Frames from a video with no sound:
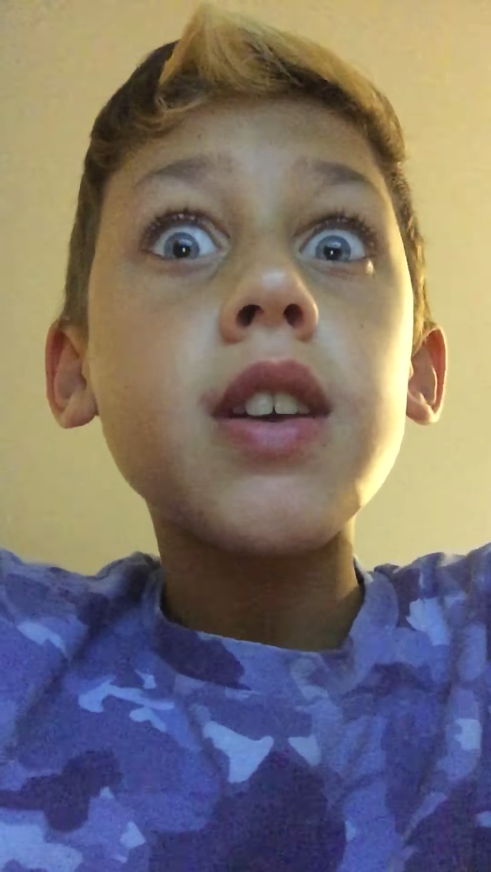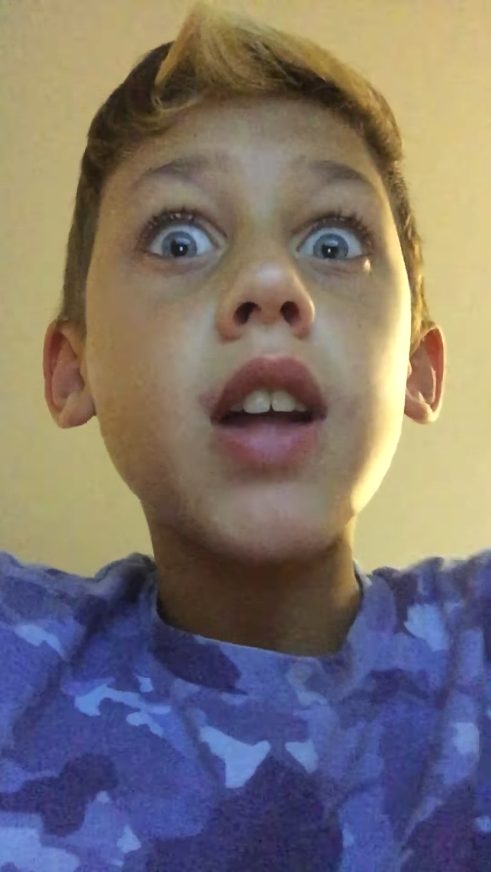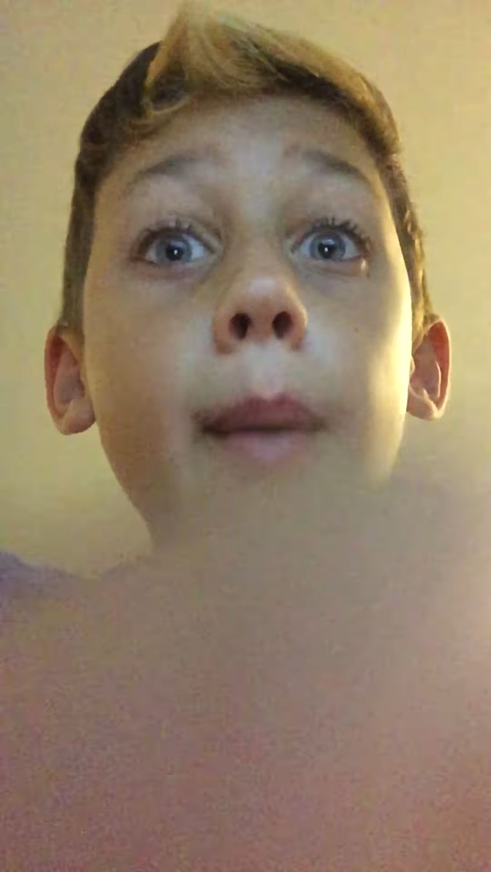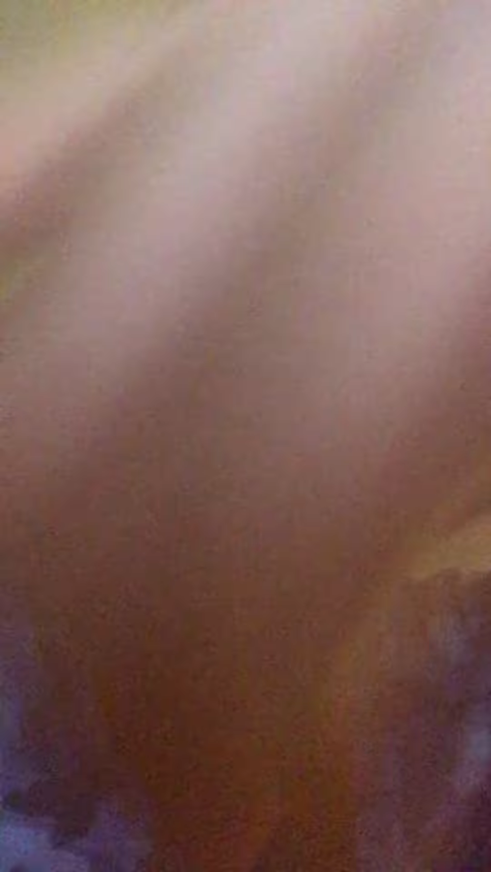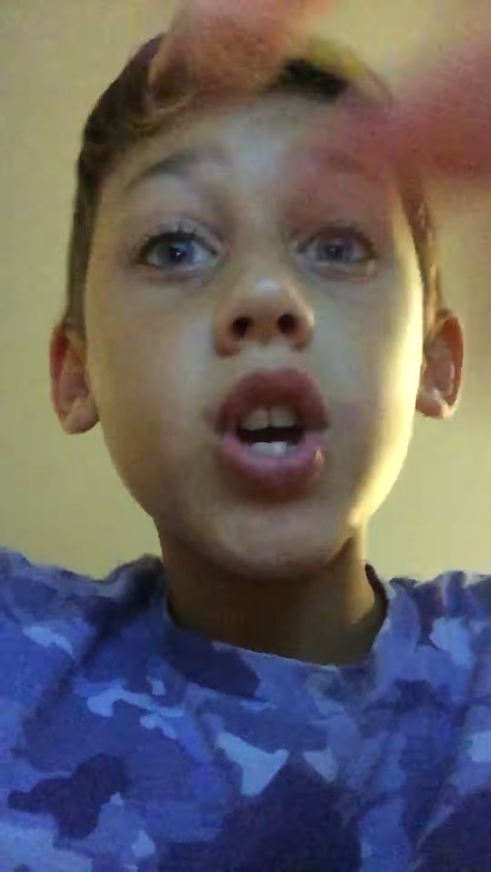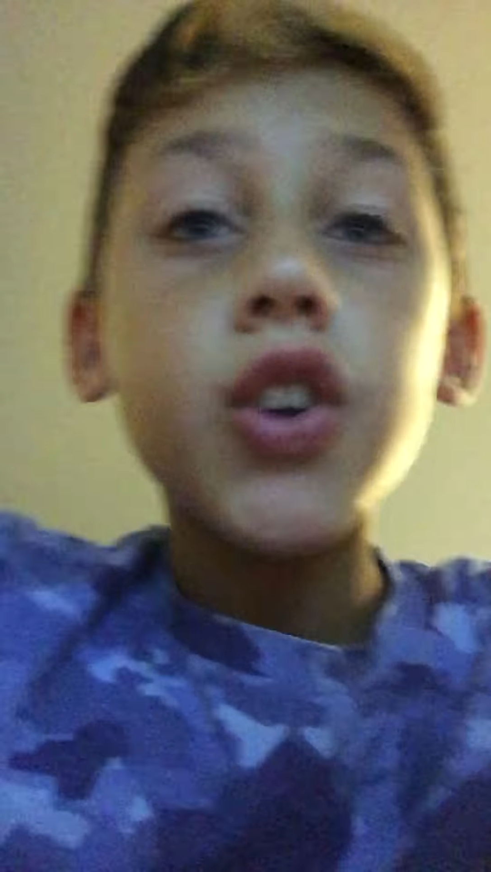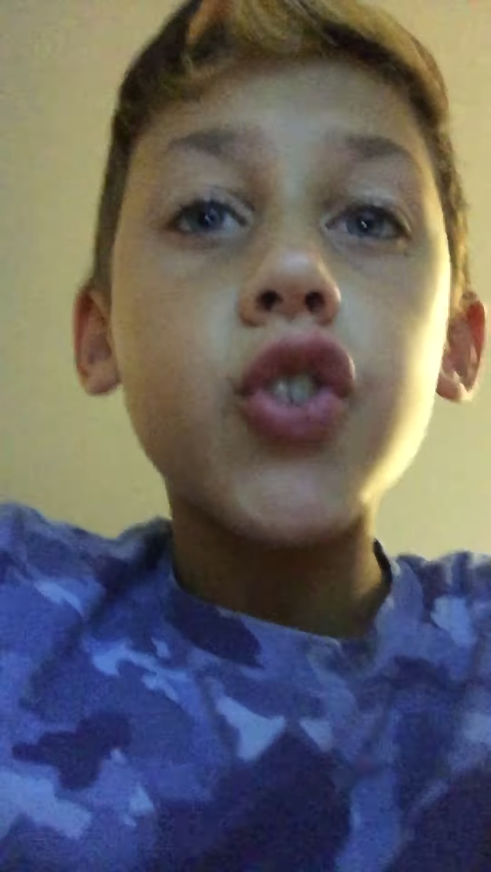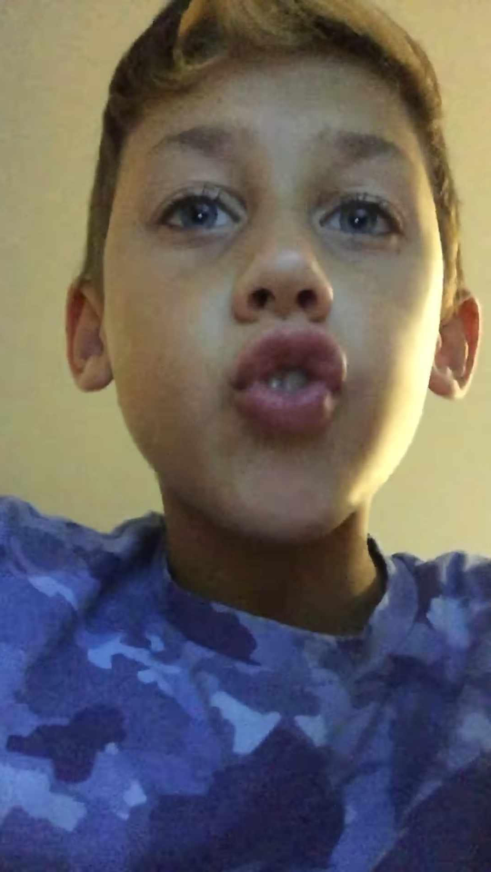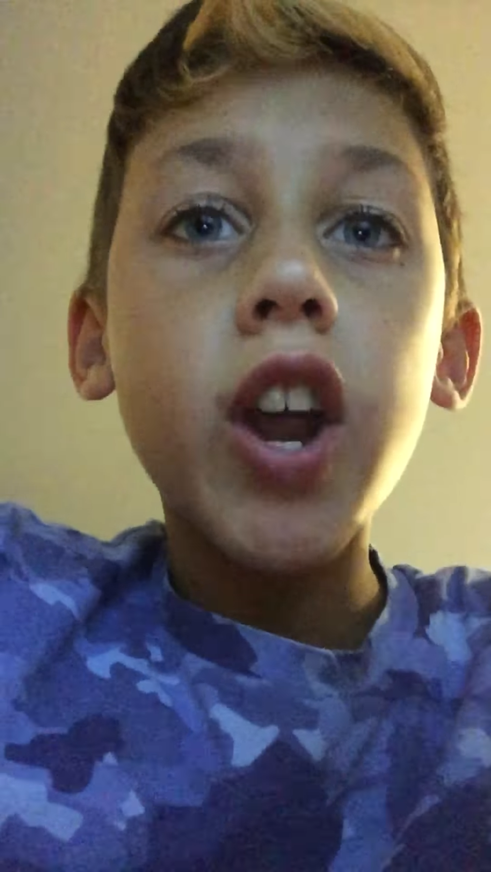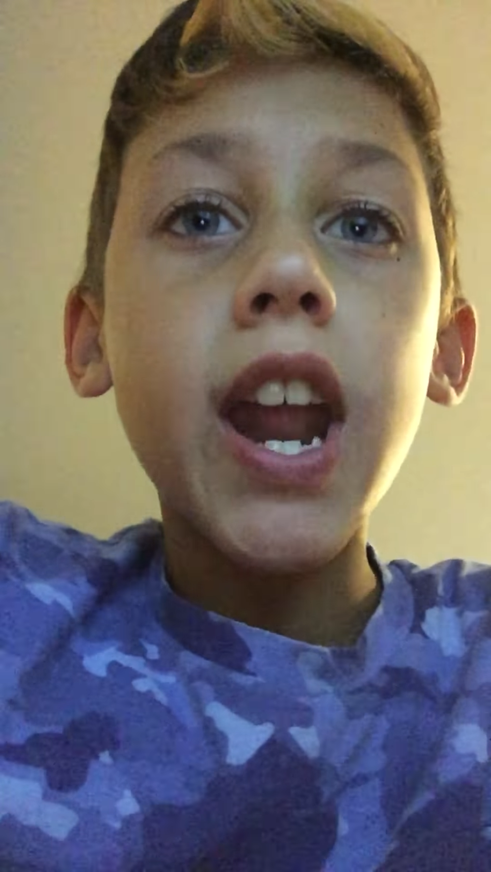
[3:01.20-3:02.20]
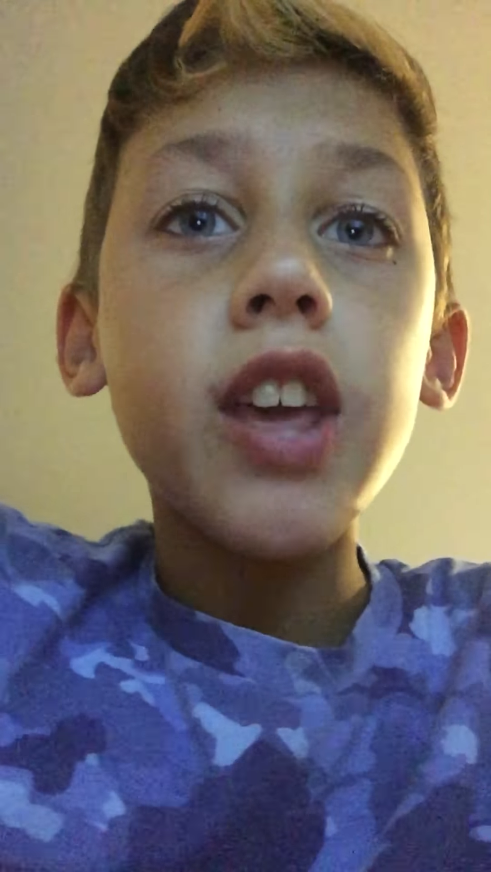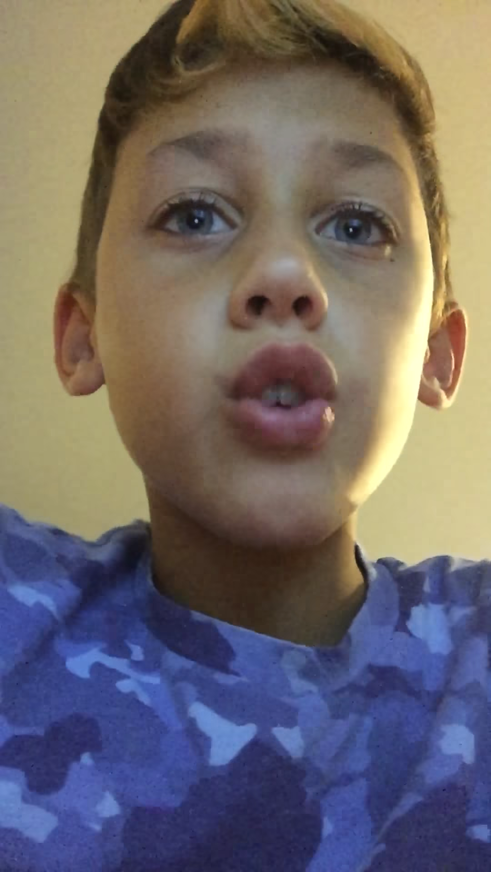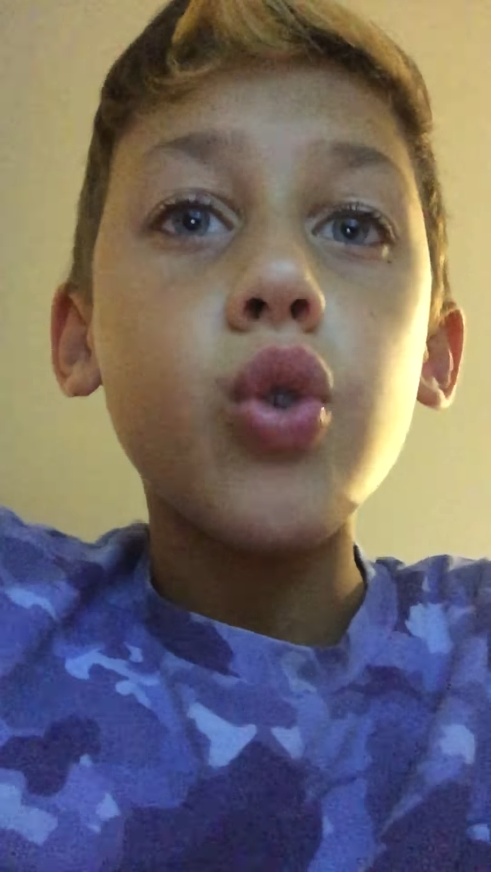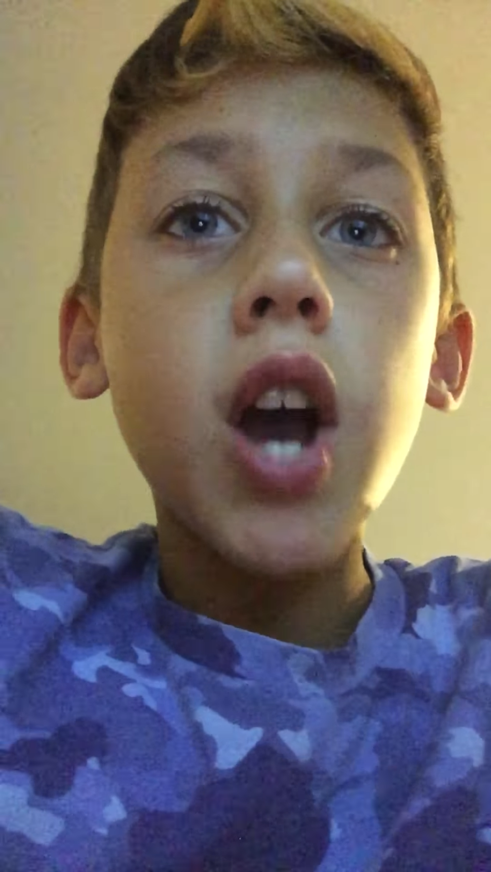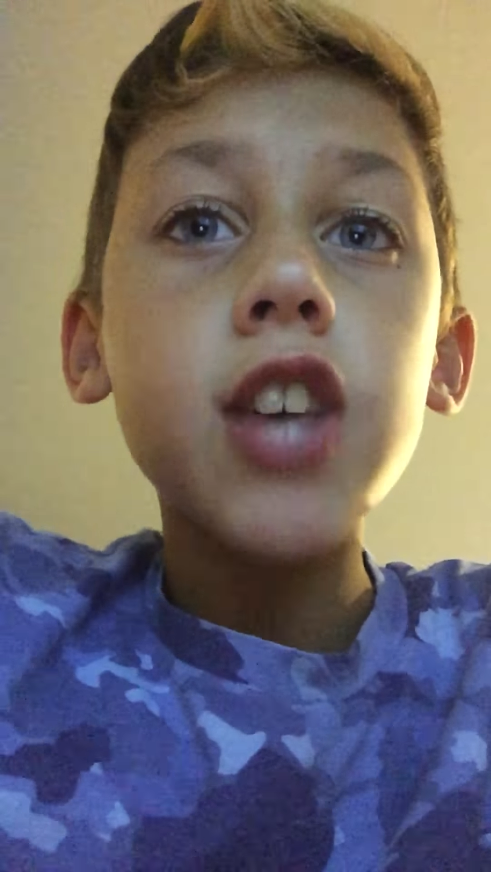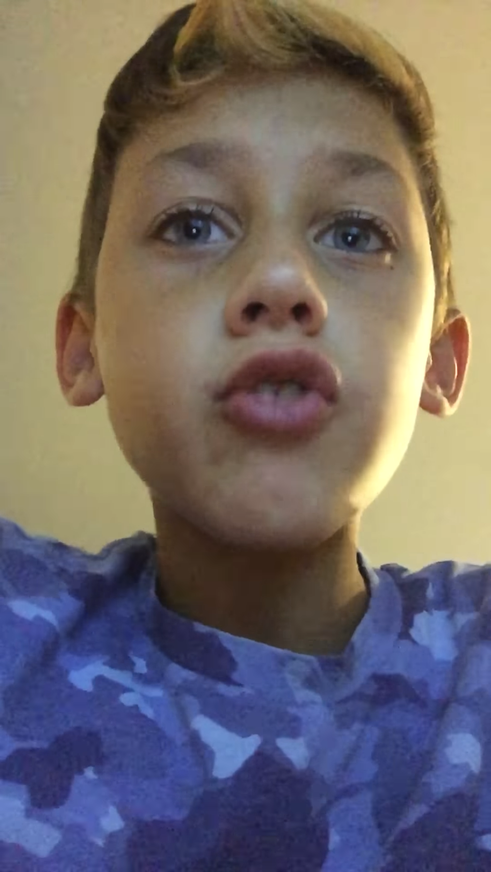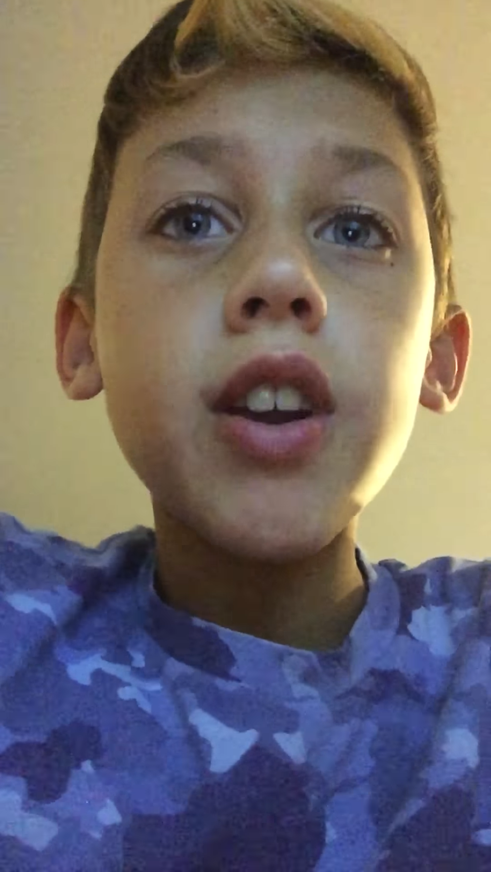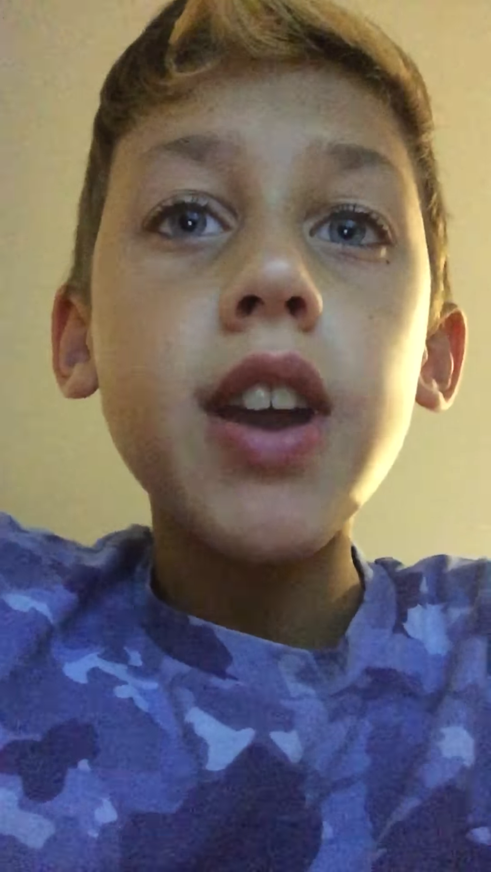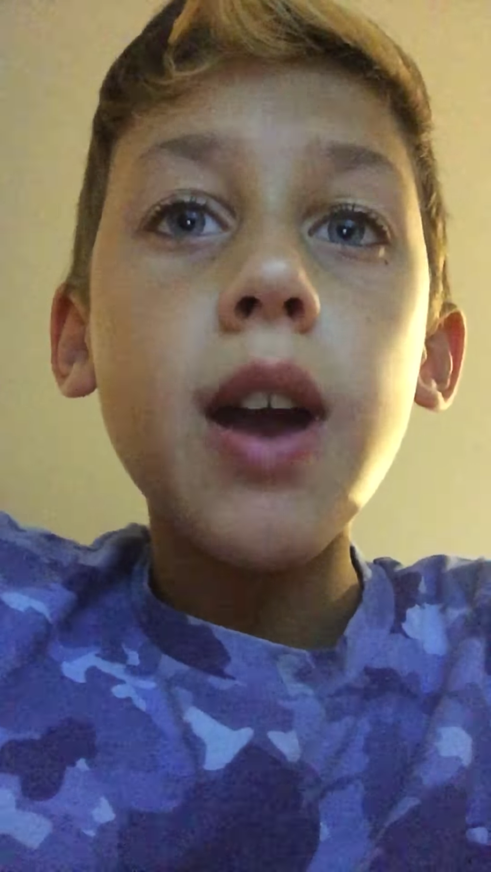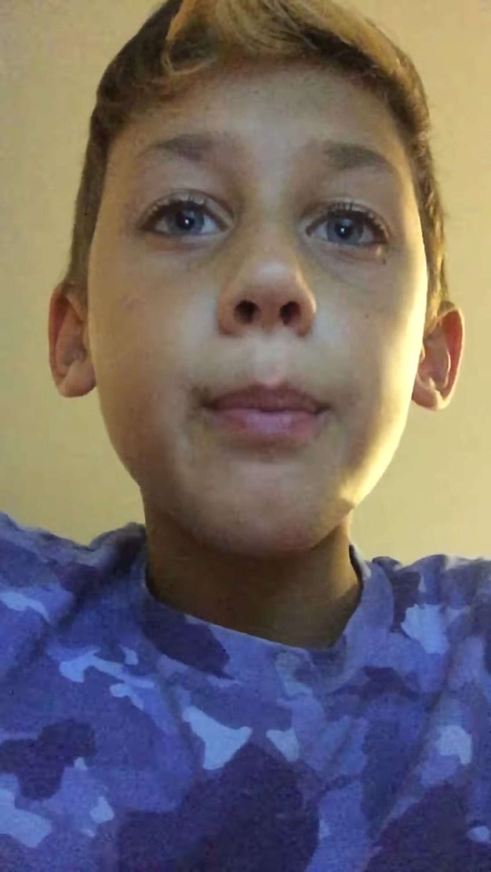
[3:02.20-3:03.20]
I'm looking right at you guys
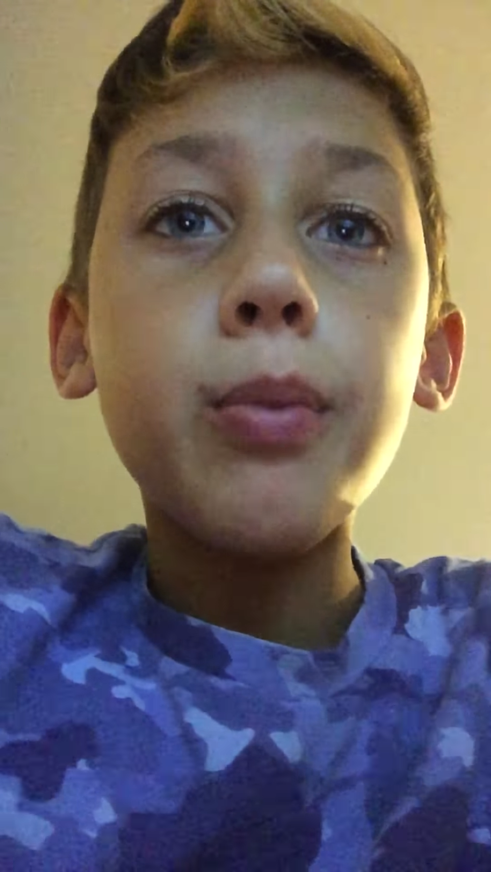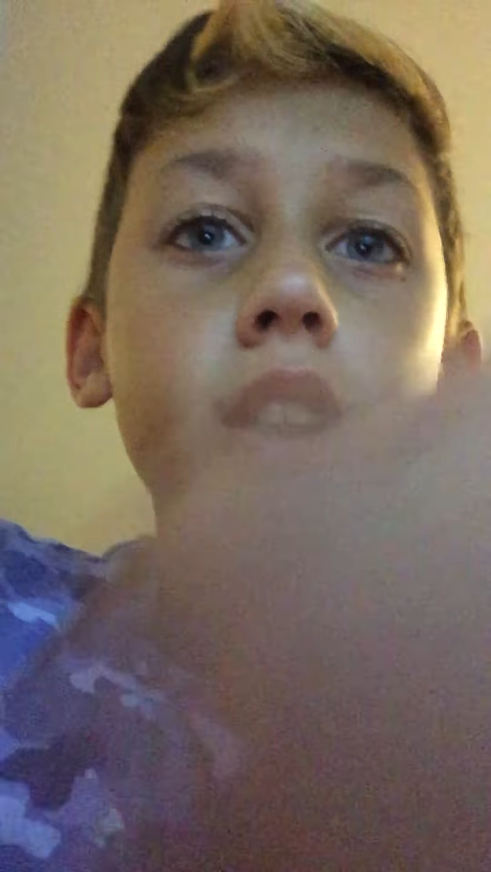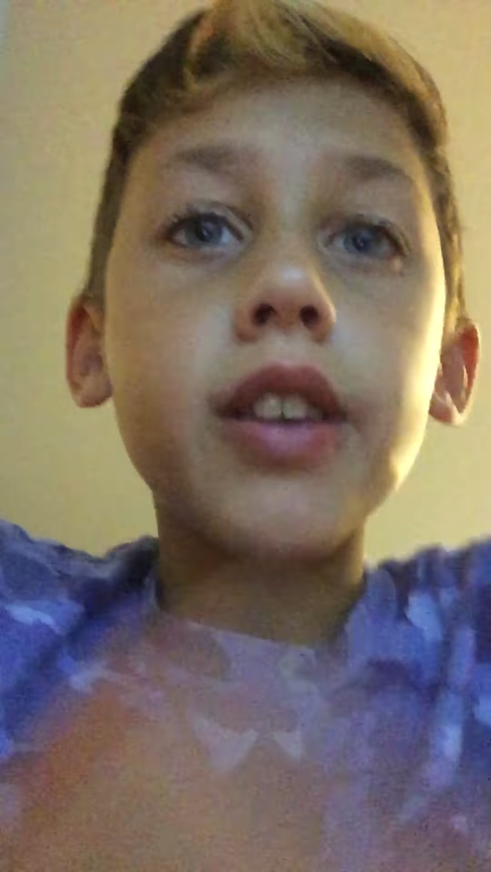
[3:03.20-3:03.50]
right now, but